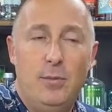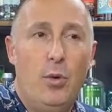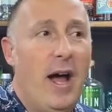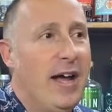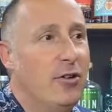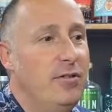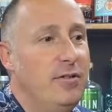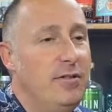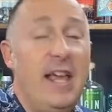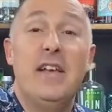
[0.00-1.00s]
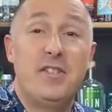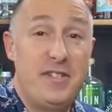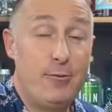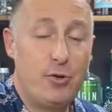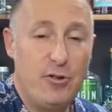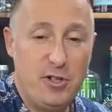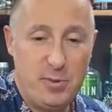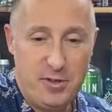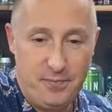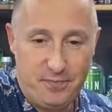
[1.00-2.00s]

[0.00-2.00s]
What, hang on. Yes, Tyrrell's crisps.